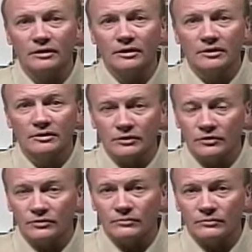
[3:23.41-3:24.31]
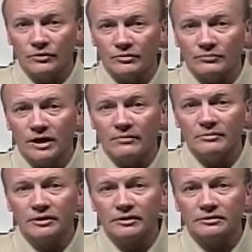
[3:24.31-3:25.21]
to learn what the
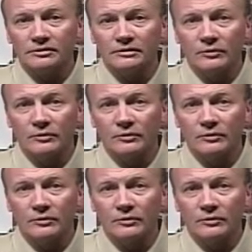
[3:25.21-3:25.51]
problem is